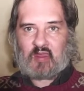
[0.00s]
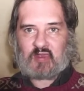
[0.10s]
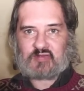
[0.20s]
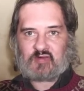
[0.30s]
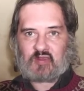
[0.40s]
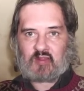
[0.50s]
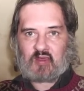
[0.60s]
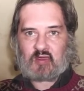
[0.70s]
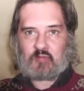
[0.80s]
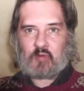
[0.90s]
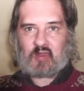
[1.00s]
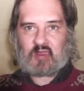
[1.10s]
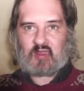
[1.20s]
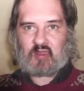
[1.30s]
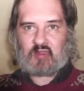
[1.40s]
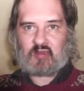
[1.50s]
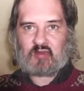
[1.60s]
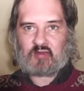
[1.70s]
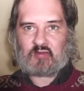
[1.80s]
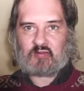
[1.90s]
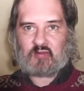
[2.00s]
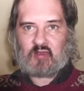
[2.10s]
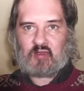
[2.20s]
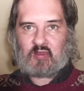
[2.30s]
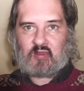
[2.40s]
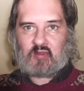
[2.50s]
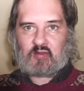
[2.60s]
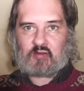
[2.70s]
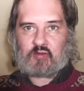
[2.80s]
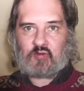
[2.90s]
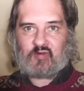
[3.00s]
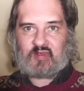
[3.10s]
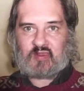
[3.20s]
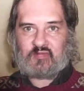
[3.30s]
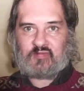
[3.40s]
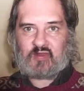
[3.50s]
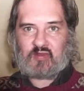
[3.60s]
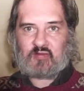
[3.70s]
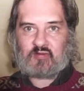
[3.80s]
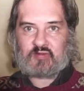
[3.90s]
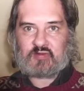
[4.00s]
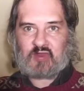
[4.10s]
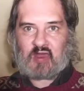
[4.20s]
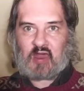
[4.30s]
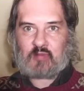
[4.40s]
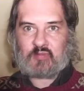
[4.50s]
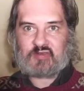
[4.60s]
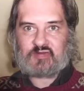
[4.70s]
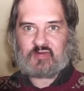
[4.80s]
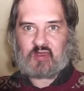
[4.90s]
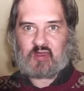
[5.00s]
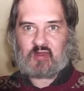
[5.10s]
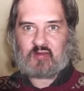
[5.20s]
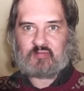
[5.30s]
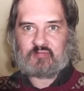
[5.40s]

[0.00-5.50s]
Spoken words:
It's rather like working in a chlorine-filled atmosphere.